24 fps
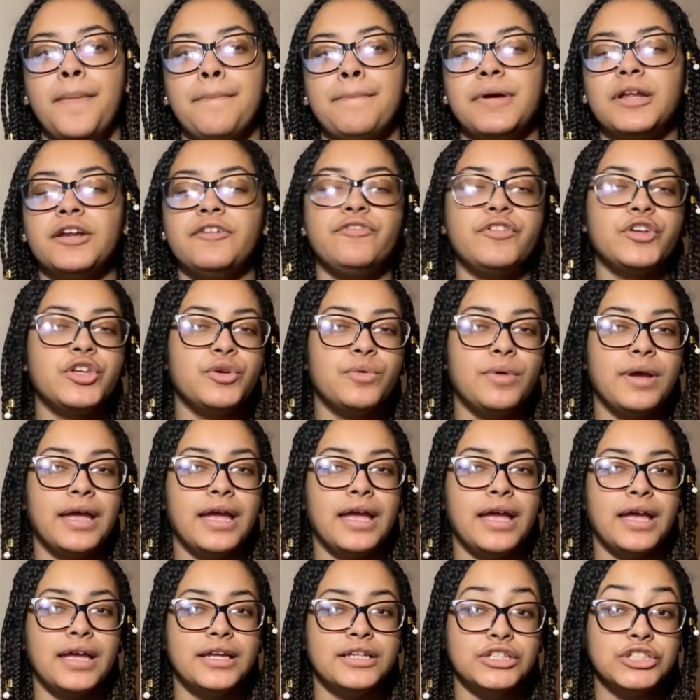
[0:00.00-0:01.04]
better for you
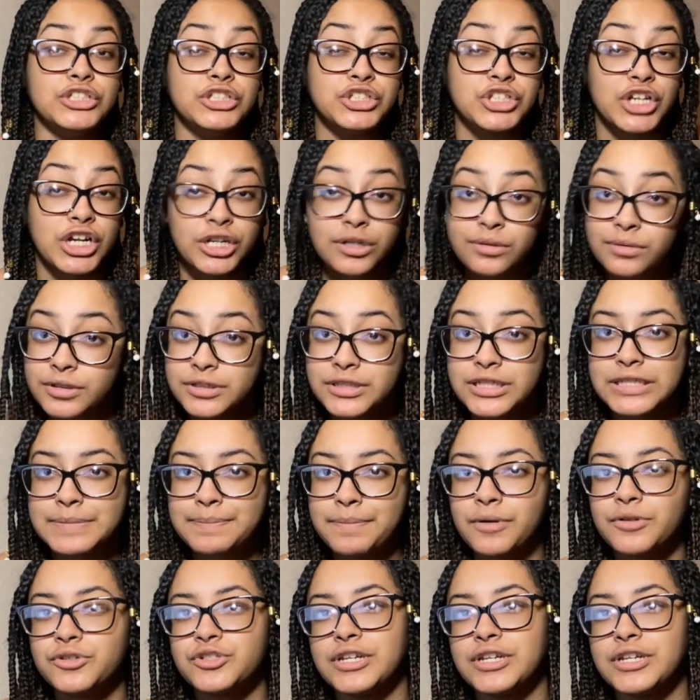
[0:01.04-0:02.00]
in general to spell